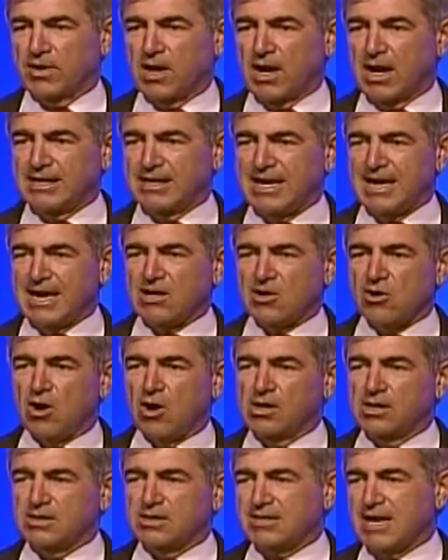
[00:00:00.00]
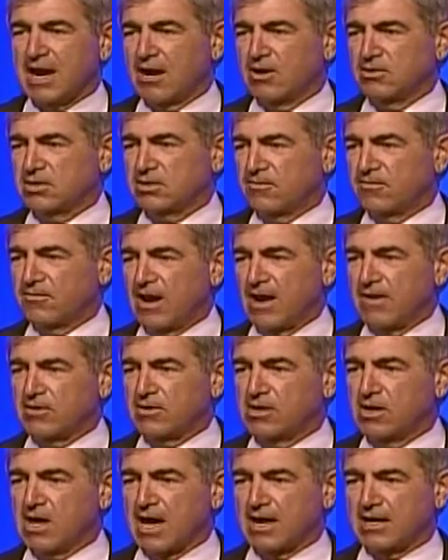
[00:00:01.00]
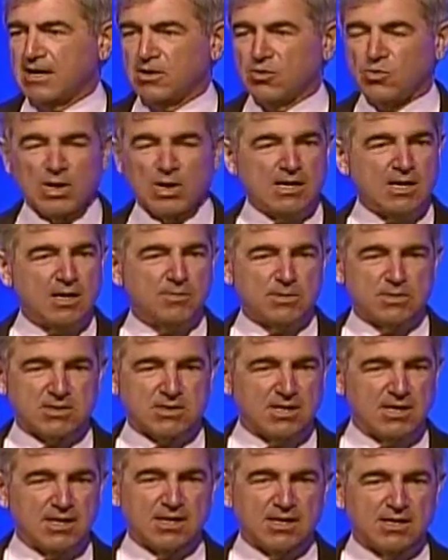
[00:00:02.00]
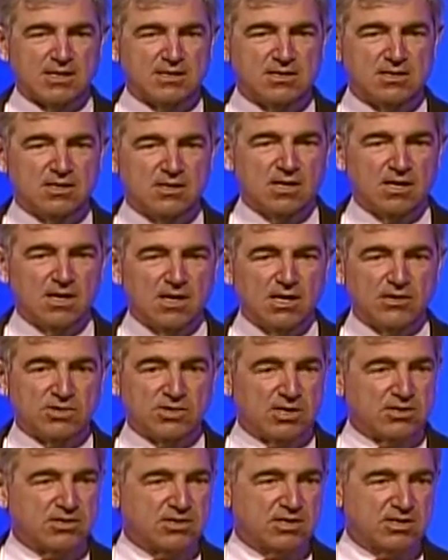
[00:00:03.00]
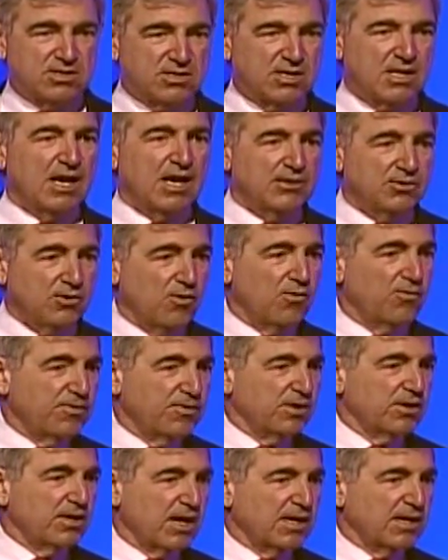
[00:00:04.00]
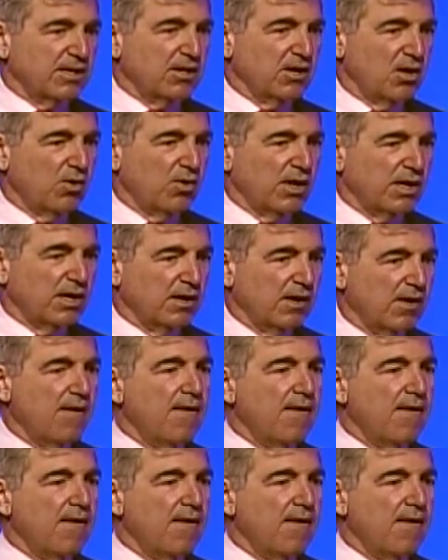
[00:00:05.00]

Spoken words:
I can't call his house at 5 o'clock and wake up his kids just to say I don't feel like going.